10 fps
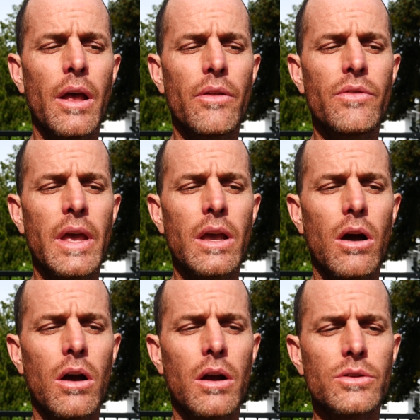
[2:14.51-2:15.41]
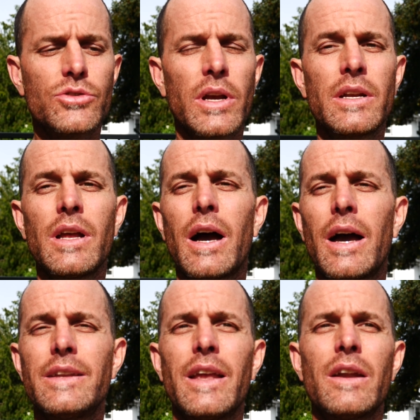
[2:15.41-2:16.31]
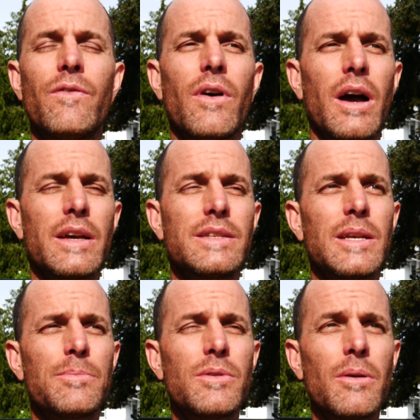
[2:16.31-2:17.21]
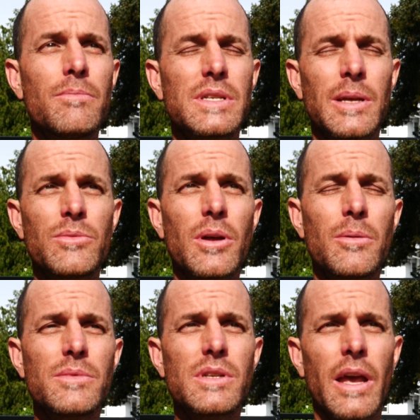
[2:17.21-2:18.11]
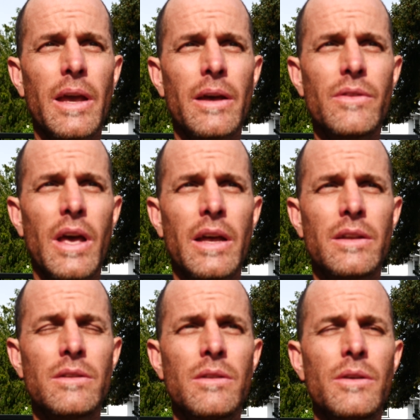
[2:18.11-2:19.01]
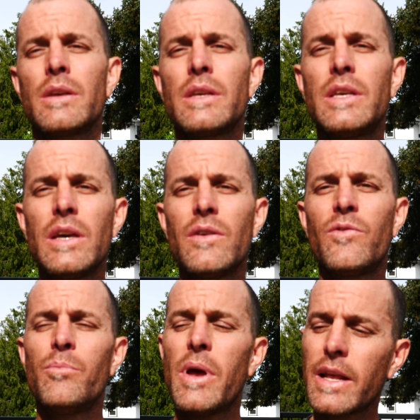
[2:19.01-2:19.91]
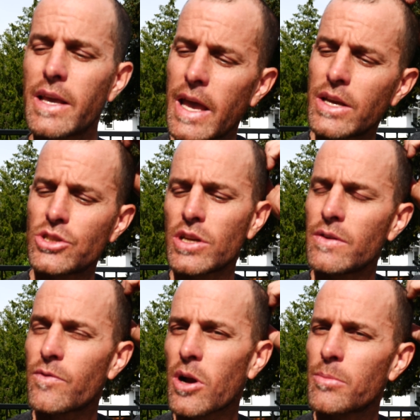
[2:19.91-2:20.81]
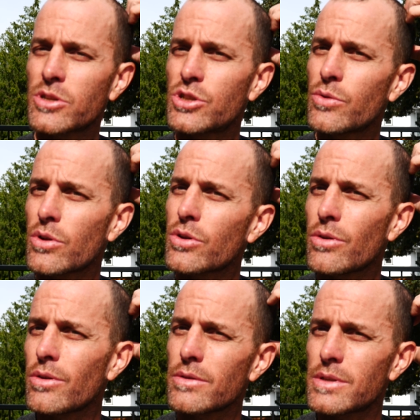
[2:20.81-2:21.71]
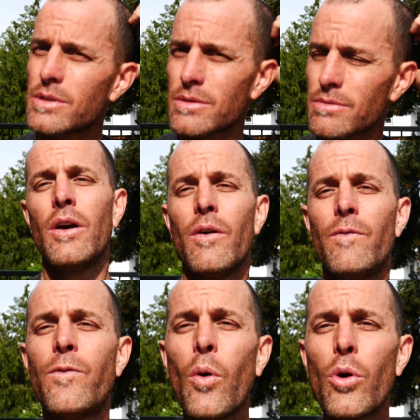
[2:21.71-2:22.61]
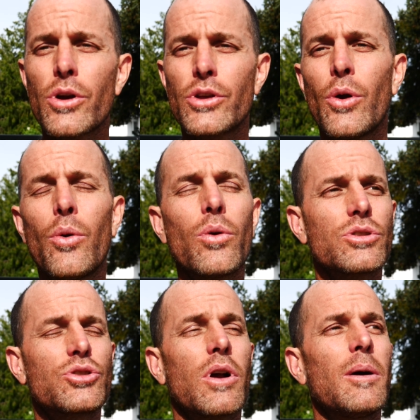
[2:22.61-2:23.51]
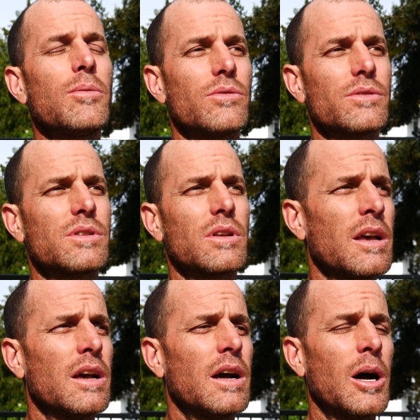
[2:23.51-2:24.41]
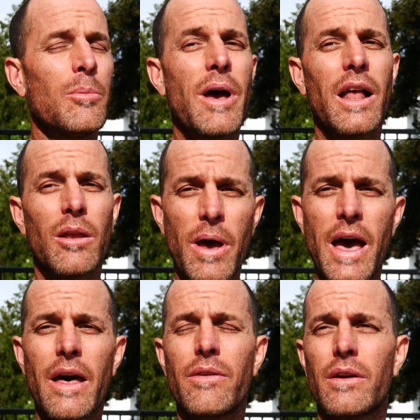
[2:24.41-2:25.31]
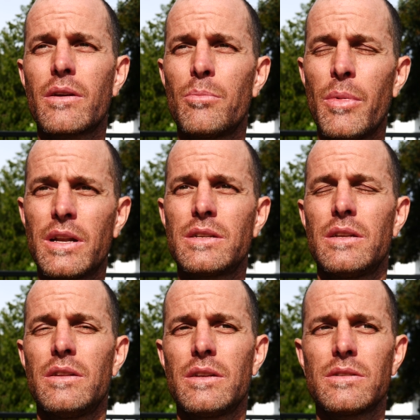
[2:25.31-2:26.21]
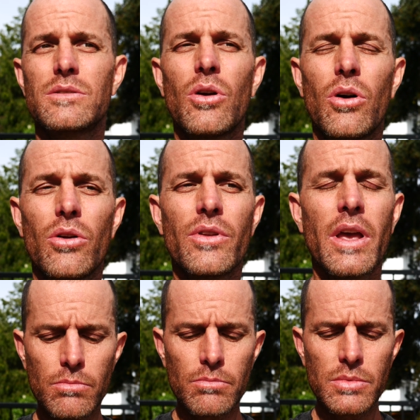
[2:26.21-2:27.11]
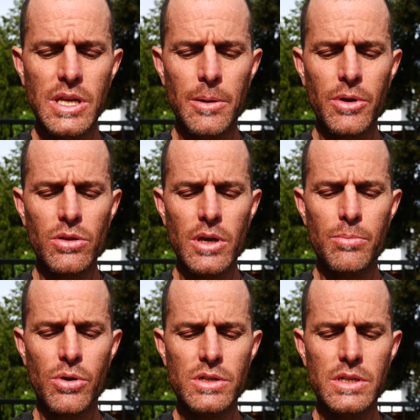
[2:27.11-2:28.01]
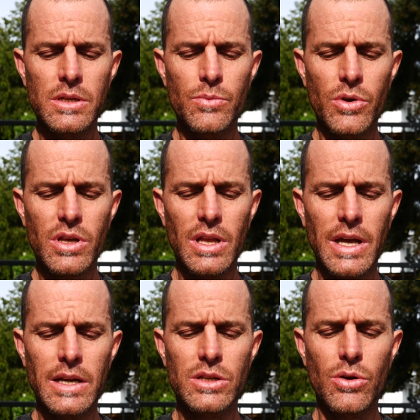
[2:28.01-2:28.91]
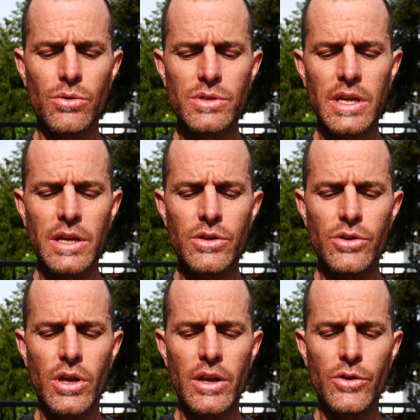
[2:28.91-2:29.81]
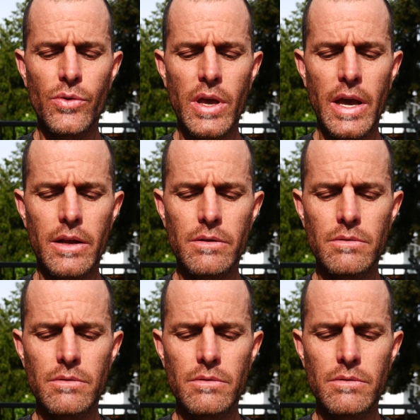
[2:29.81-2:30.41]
They are trained to identify symptoms and then give medication, pharmaceuticals for your troubles. Allopathic medicine, this is called. Typically a person with colitis goes in and you get